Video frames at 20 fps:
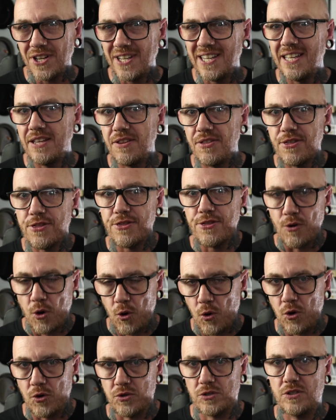he
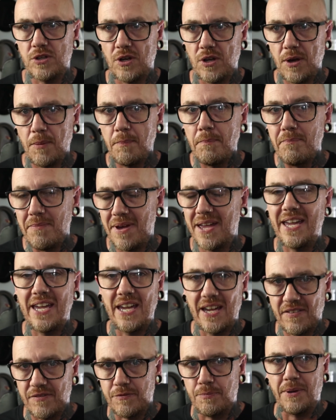thought
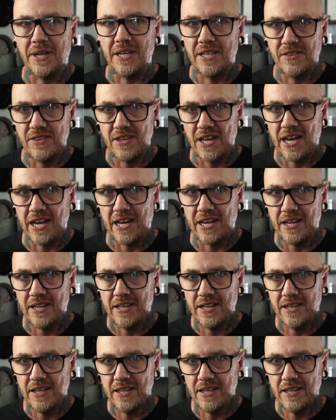may have been there.
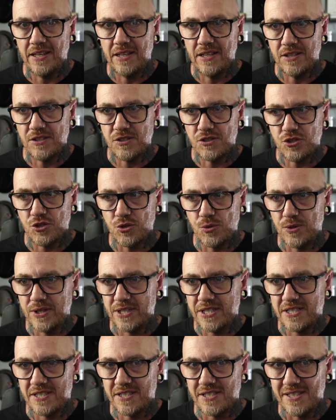So
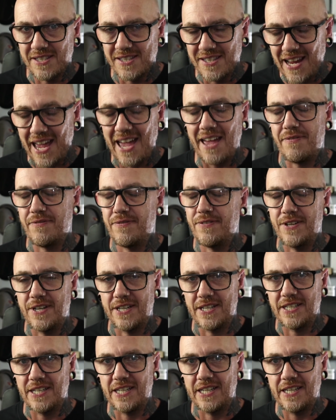it's
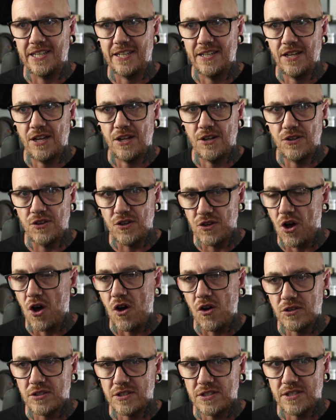definitely
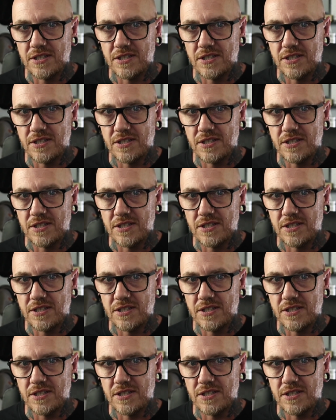not